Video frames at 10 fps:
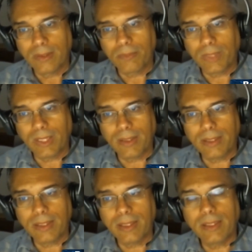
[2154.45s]
But
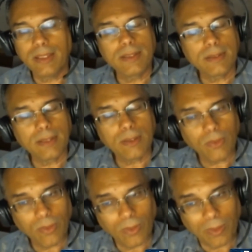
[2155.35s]
it is the
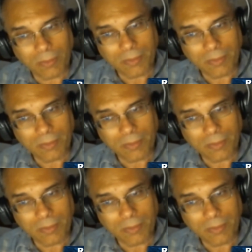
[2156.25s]
norm.